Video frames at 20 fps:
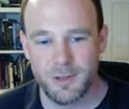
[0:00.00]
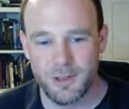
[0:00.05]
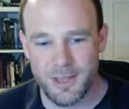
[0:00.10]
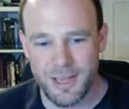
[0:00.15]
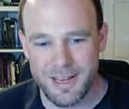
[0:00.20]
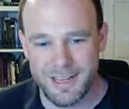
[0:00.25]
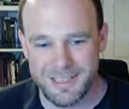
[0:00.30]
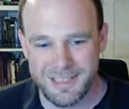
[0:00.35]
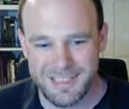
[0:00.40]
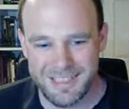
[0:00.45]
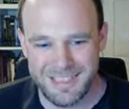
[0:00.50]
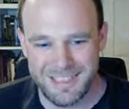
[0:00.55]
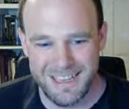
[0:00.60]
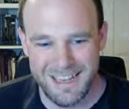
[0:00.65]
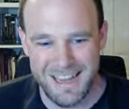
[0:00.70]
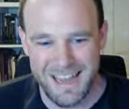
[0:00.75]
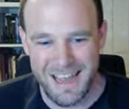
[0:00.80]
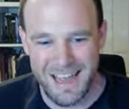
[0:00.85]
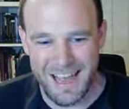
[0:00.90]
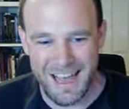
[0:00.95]
things.
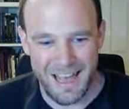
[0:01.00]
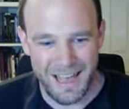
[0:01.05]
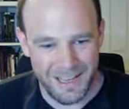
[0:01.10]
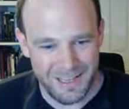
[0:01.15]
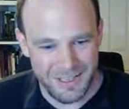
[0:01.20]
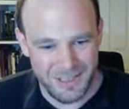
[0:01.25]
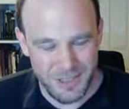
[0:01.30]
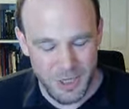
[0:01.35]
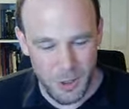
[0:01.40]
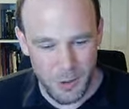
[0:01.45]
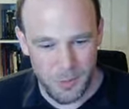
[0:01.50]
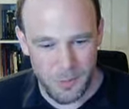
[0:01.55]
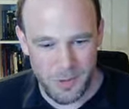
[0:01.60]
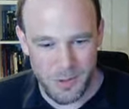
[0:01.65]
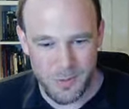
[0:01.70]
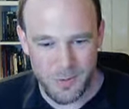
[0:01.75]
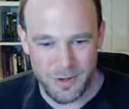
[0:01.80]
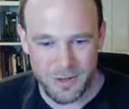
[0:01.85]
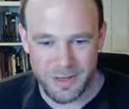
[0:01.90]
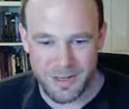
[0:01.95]
Uh, so
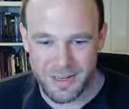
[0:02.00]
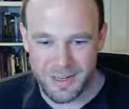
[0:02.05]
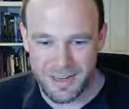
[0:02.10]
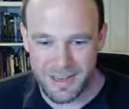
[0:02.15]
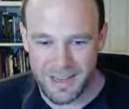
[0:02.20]
you can,